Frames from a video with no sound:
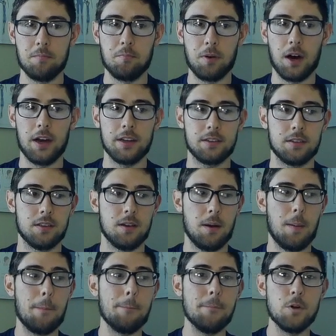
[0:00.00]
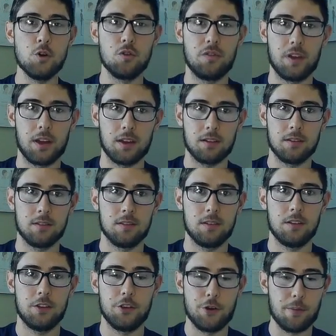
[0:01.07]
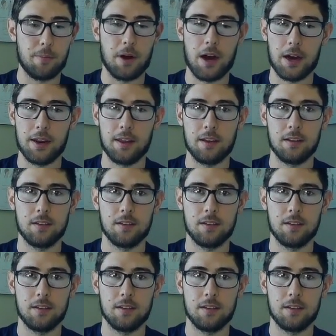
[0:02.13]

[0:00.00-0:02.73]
but moving your body